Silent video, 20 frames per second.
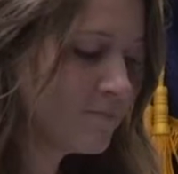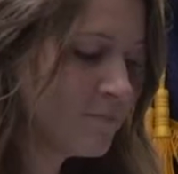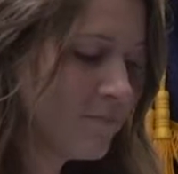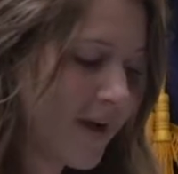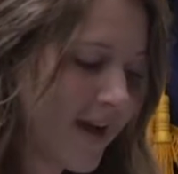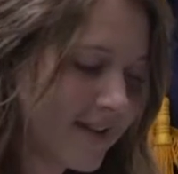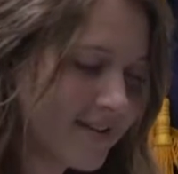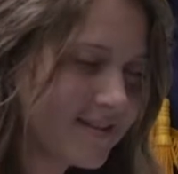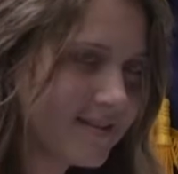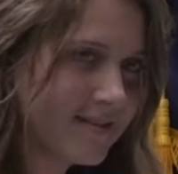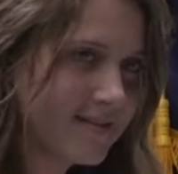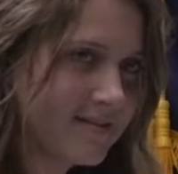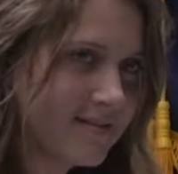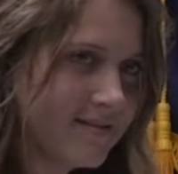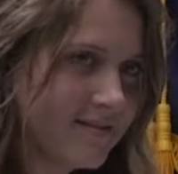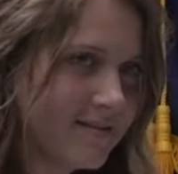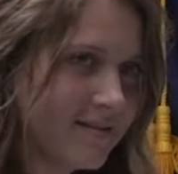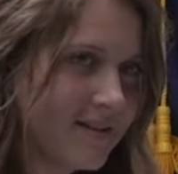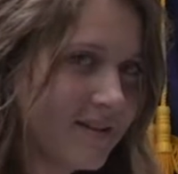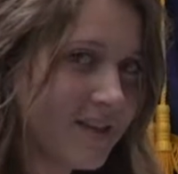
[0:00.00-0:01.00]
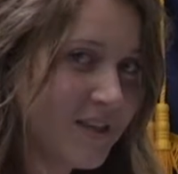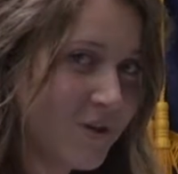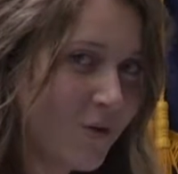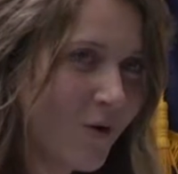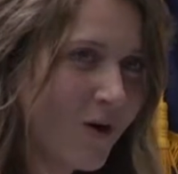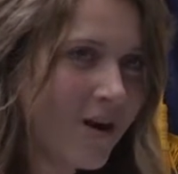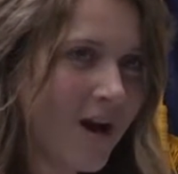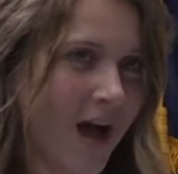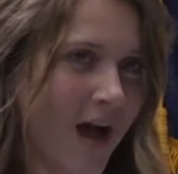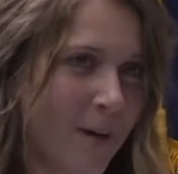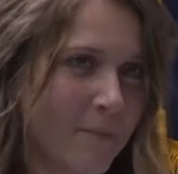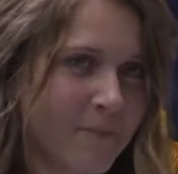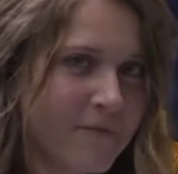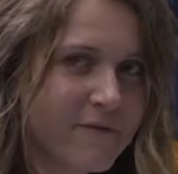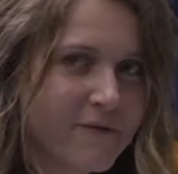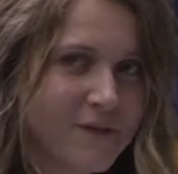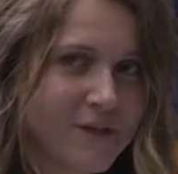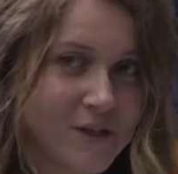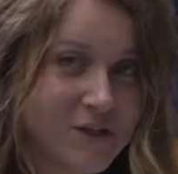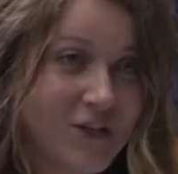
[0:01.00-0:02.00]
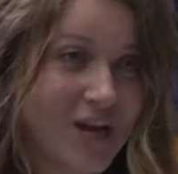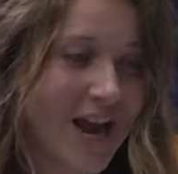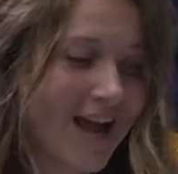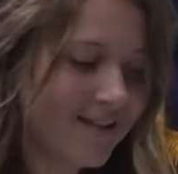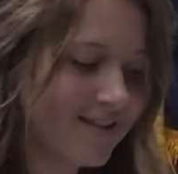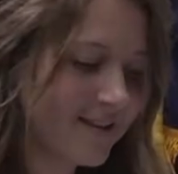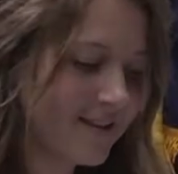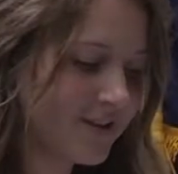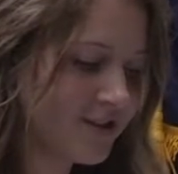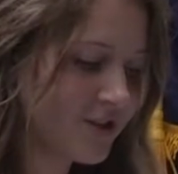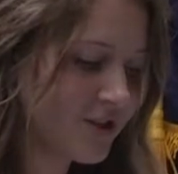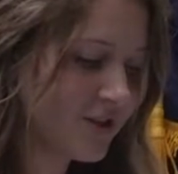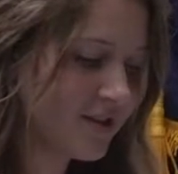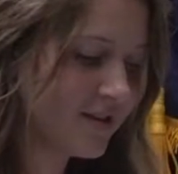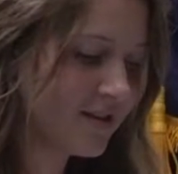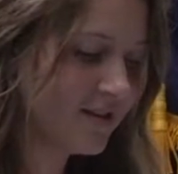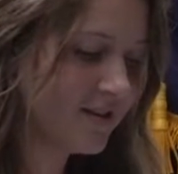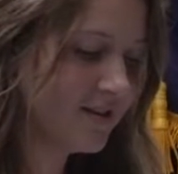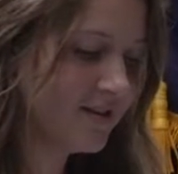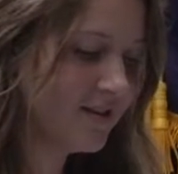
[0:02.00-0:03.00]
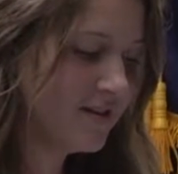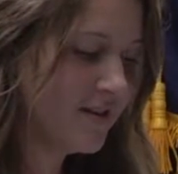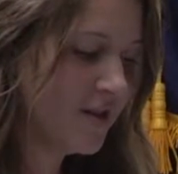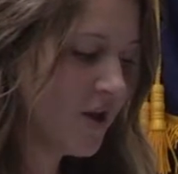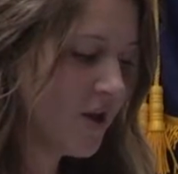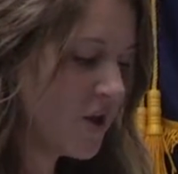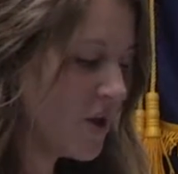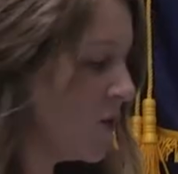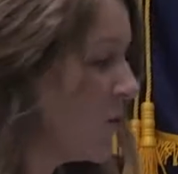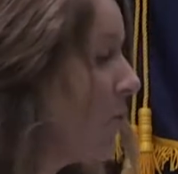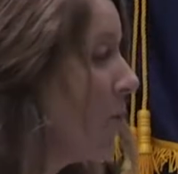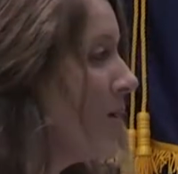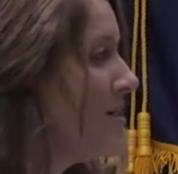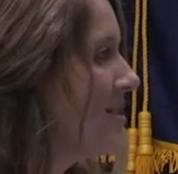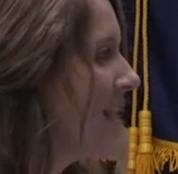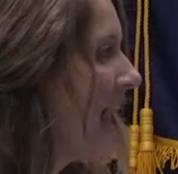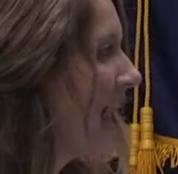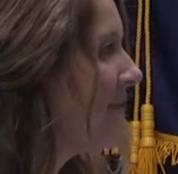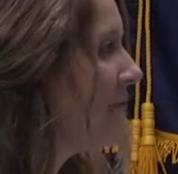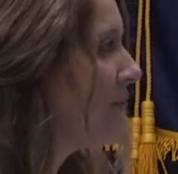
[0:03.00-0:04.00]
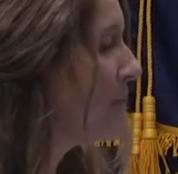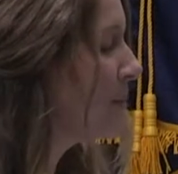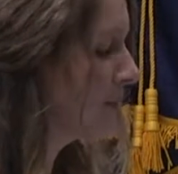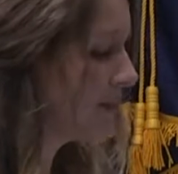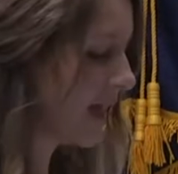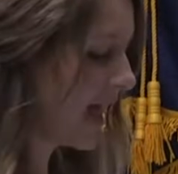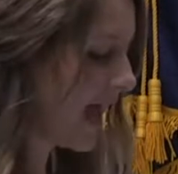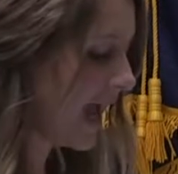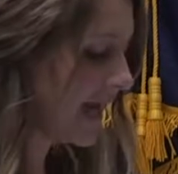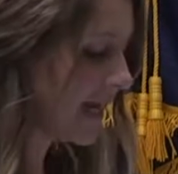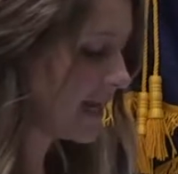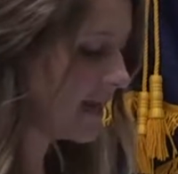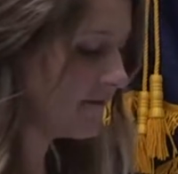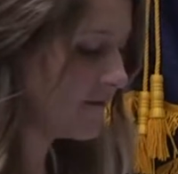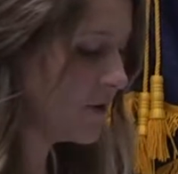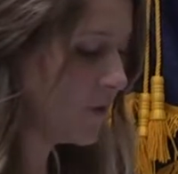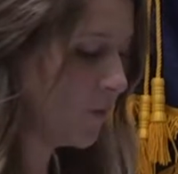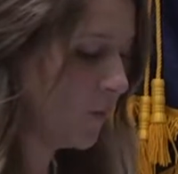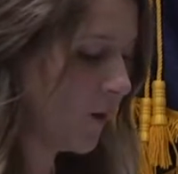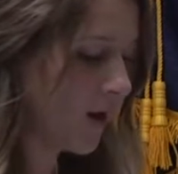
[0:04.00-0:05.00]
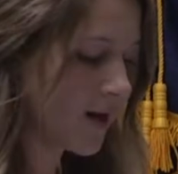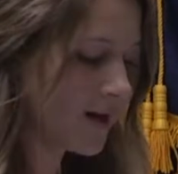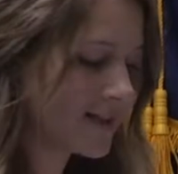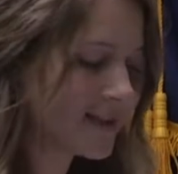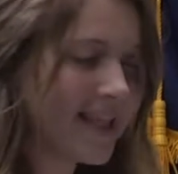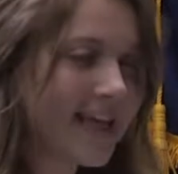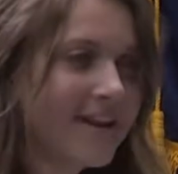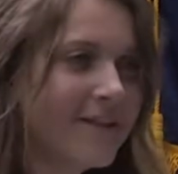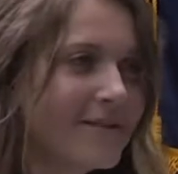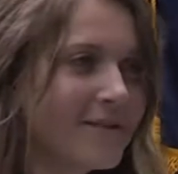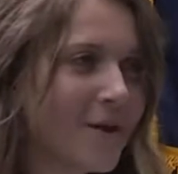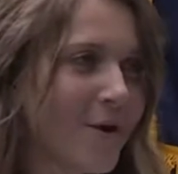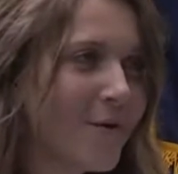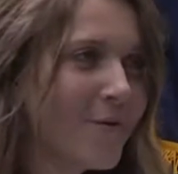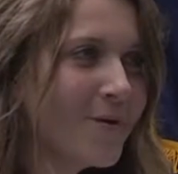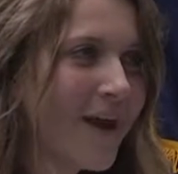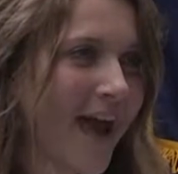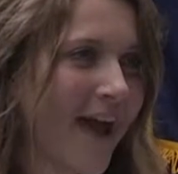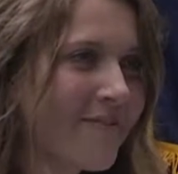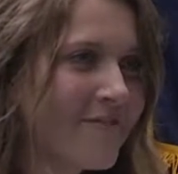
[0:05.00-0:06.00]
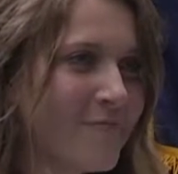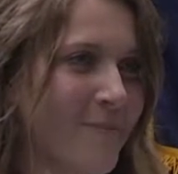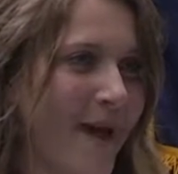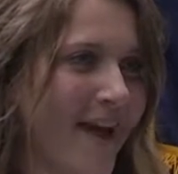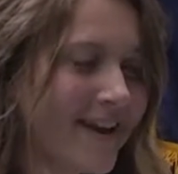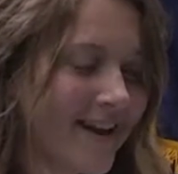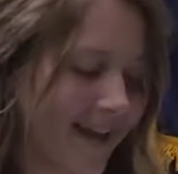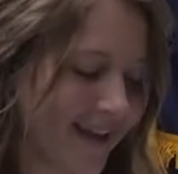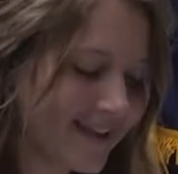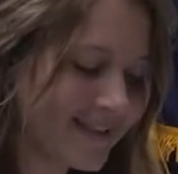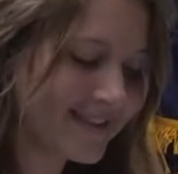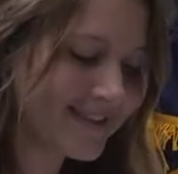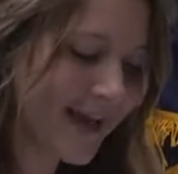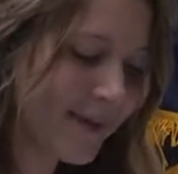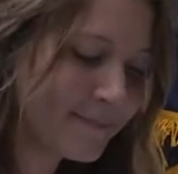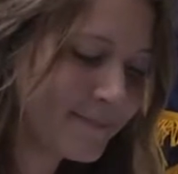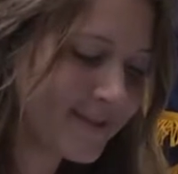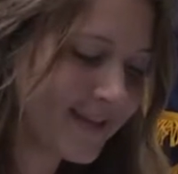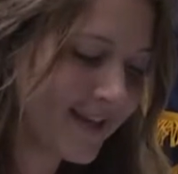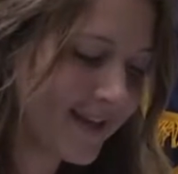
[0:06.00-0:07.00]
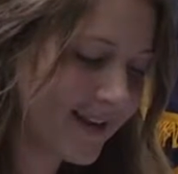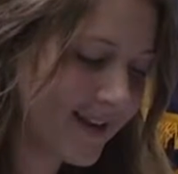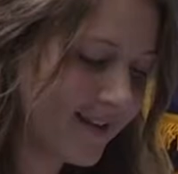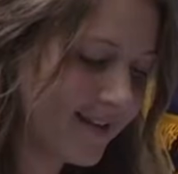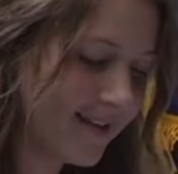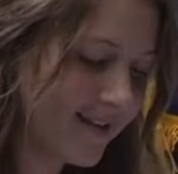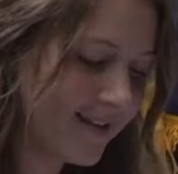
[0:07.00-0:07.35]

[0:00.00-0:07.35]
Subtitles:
but you're up for the challenge. You wouldn't have applied if you weren't, let alone have been accepted.